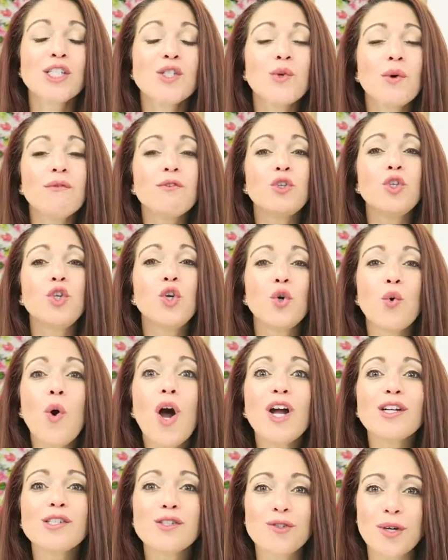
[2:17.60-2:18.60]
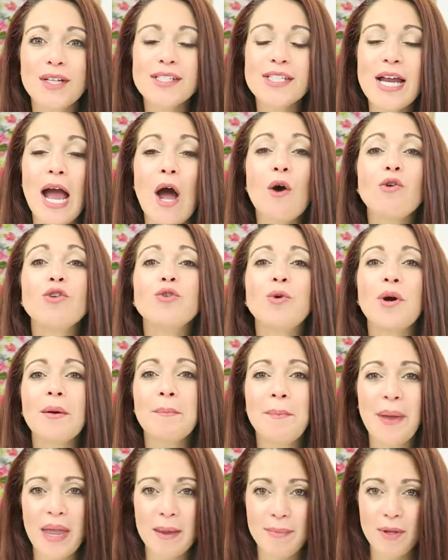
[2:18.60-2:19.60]
So if you are stressed out, your
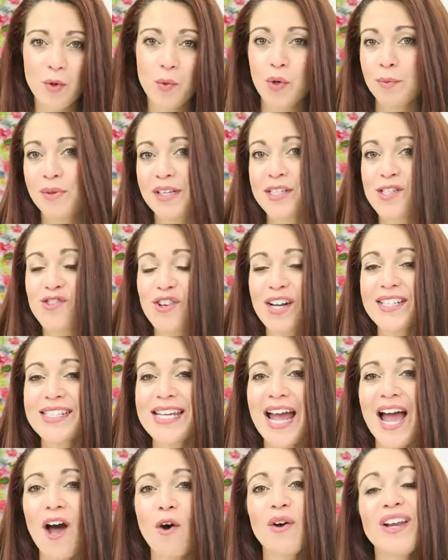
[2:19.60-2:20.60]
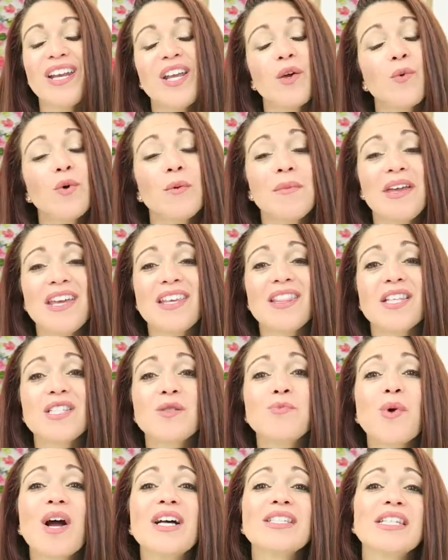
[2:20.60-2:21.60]
baby will be stressed out, and it will make
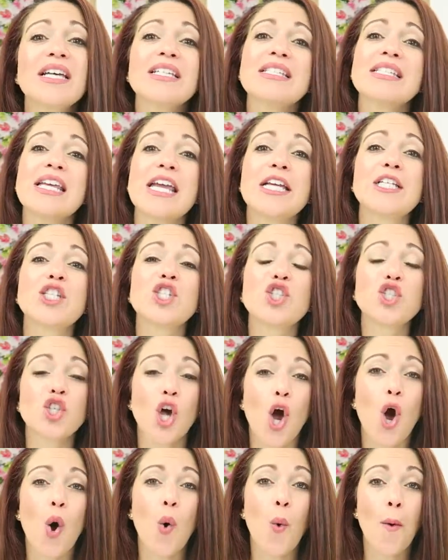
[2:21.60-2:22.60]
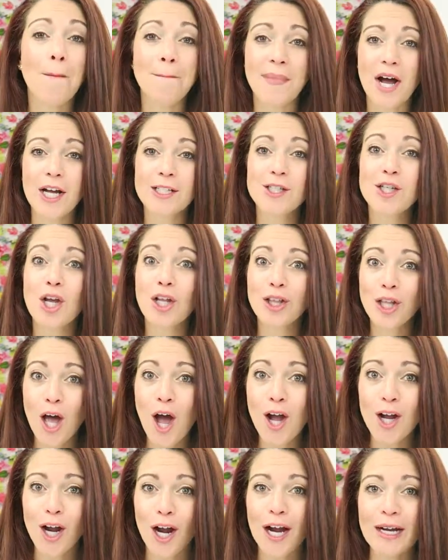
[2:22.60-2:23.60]
this process take so much
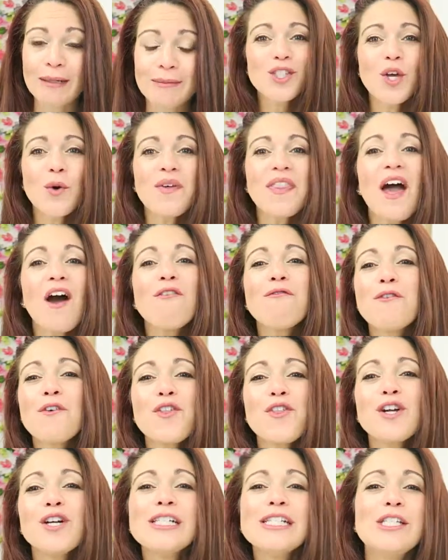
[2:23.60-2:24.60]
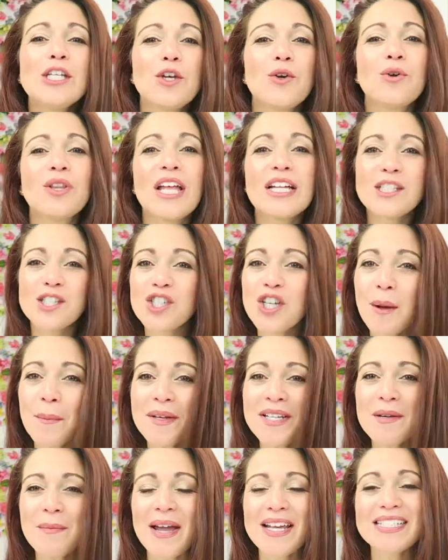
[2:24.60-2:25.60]
longer. So without further ado, let's
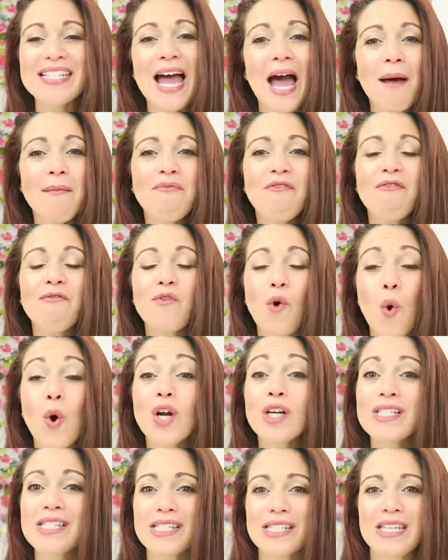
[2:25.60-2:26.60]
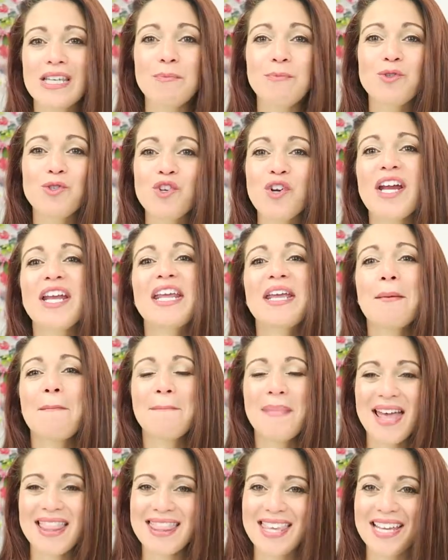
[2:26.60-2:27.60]
jump into my top 4 sleep
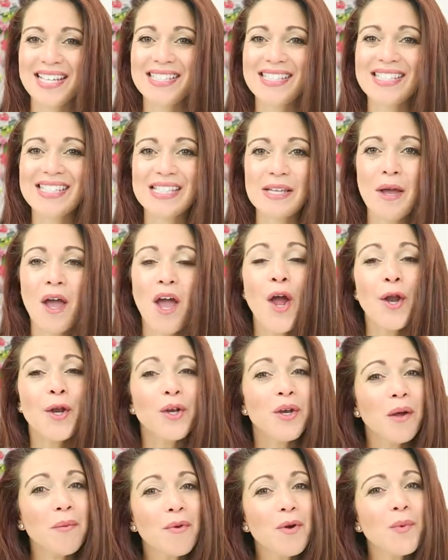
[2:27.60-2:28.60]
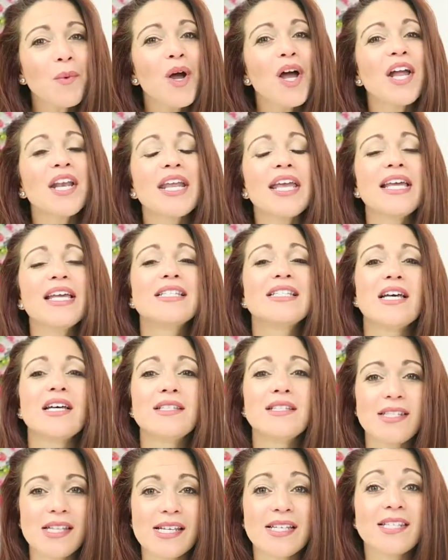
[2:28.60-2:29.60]
training methods. Number 1 is
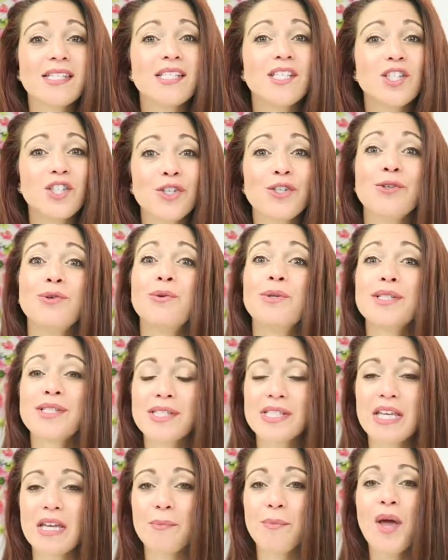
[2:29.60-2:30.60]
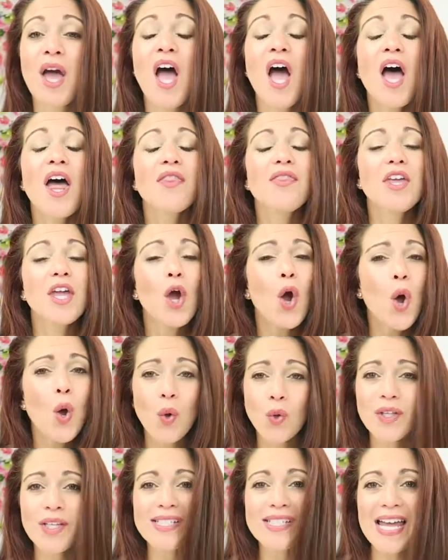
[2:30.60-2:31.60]
assist to sleep. The
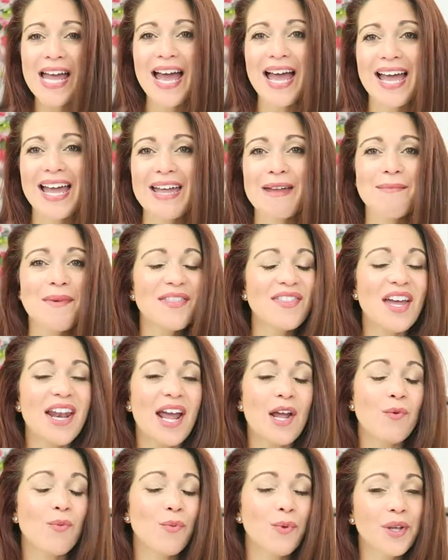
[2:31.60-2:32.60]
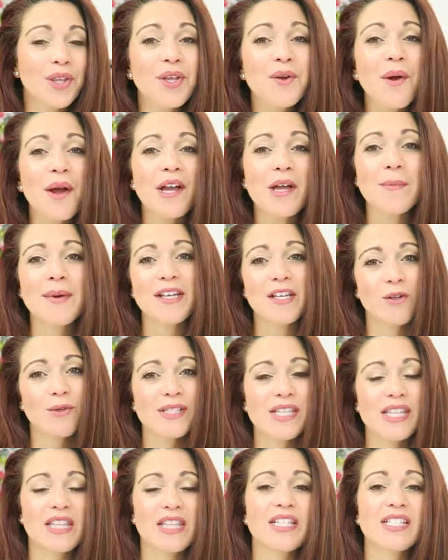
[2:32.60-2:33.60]
only time that I really recommend
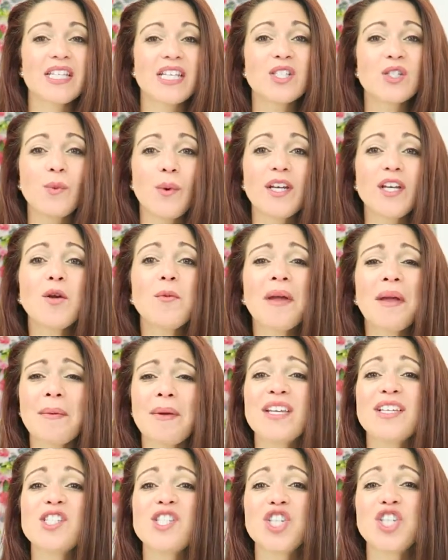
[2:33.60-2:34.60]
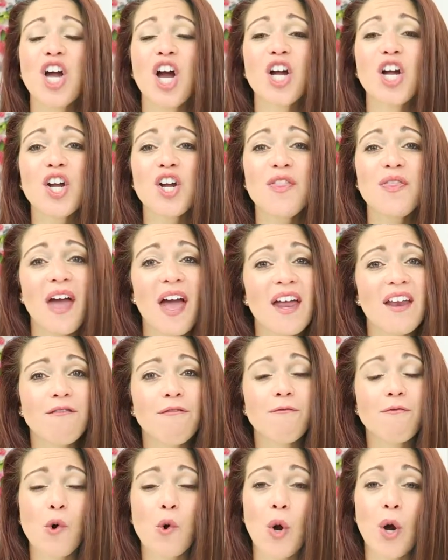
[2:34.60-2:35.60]
using this is when your baby is younger than
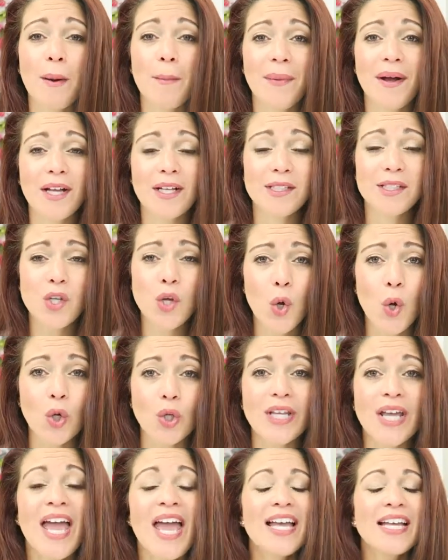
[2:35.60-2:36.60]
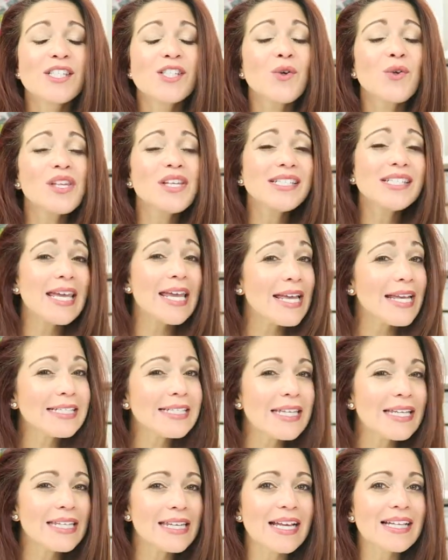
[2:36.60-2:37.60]
4 months old. So this
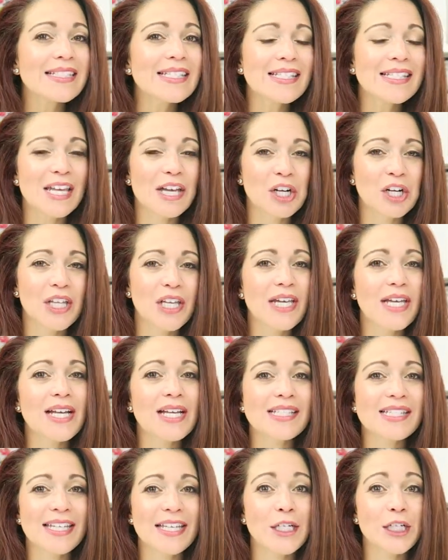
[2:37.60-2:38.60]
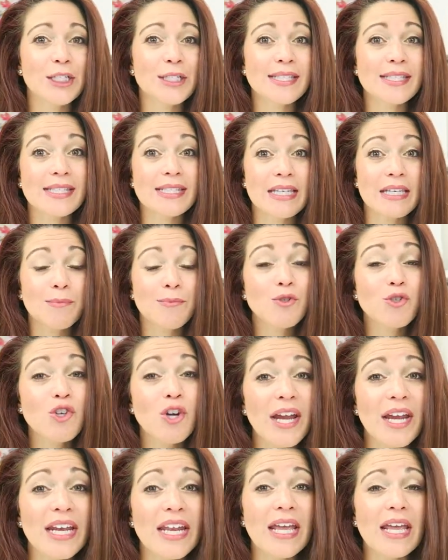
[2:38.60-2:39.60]
isn't necessarily considered sleep
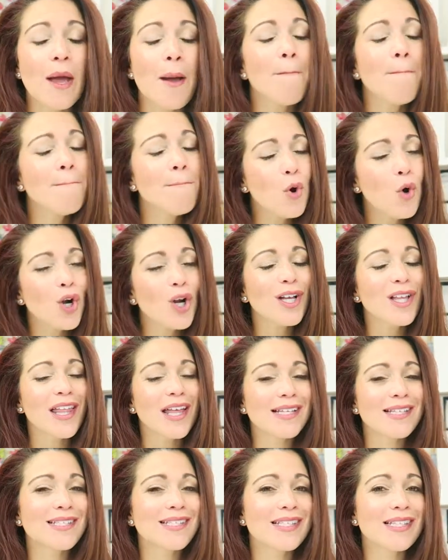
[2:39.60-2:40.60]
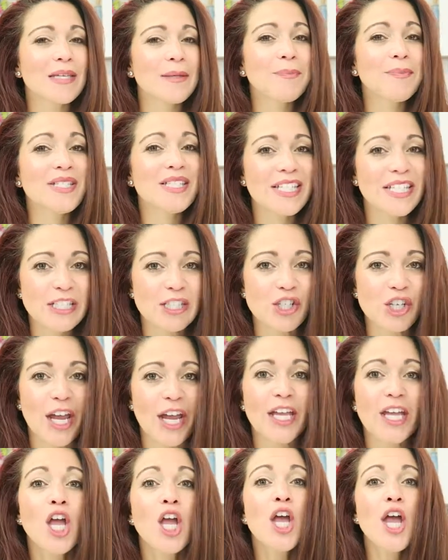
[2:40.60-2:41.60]
training, more or less sleep
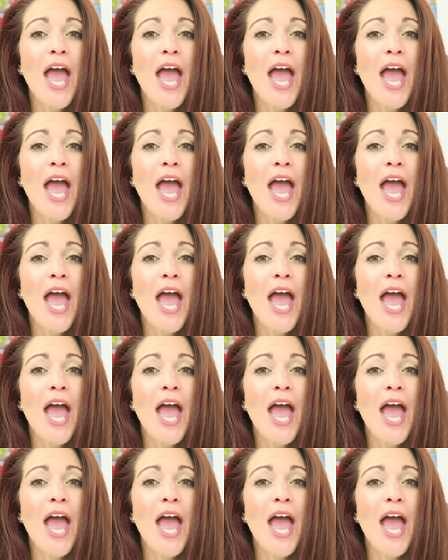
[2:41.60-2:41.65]
teaching.